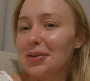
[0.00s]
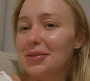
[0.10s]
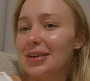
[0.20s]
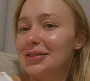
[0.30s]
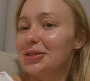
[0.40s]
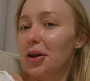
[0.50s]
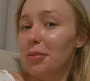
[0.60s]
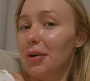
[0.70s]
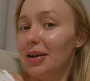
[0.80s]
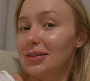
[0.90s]
It's not a
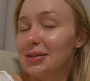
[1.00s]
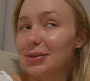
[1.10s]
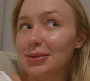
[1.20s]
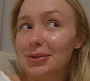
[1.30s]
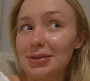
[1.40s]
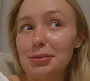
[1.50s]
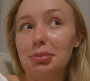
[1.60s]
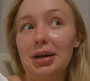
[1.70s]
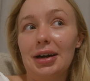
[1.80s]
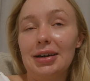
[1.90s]
pasta sauce,
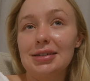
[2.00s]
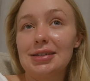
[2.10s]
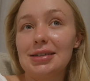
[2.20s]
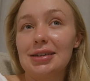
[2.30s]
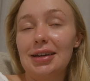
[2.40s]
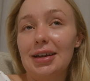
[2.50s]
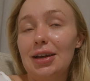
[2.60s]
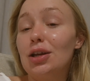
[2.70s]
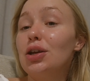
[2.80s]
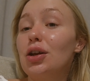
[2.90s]
but...
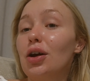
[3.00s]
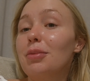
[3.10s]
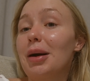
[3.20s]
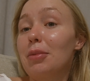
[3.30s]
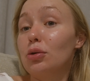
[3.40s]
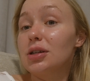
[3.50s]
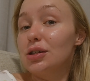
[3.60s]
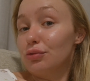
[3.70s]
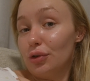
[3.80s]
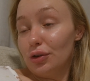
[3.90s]
You know, my
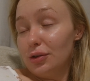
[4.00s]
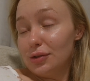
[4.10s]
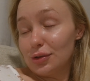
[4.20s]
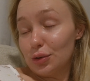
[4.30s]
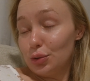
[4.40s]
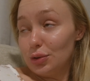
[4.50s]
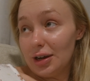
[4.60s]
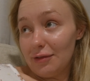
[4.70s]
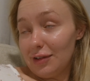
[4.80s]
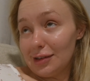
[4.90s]
Maltese roots could
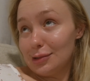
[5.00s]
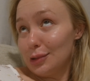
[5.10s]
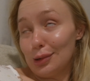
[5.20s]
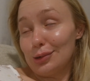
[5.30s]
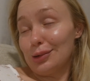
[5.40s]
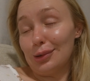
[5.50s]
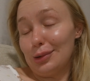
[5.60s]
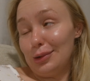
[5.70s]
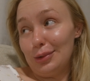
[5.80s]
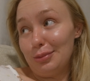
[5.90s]
have
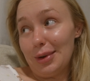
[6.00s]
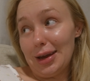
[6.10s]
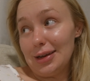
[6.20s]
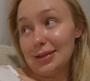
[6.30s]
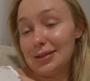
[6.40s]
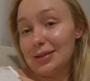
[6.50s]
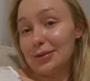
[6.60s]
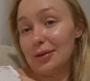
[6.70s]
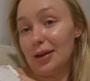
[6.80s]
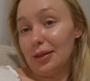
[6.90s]
accidentally made it
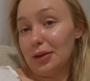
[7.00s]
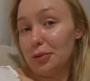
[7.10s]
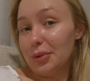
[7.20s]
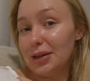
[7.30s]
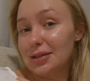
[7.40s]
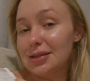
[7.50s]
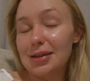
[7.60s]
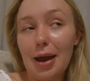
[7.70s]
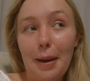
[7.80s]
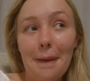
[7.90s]
a little bit...
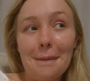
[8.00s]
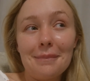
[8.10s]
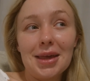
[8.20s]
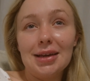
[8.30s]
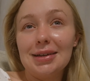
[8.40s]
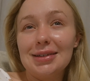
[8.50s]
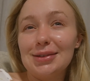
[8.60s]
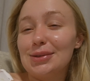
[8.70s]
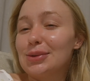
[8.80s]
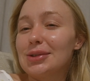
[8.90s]

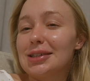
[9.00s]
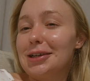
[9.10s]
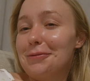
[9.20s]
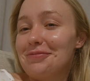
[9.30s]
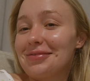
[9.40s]
Saucy.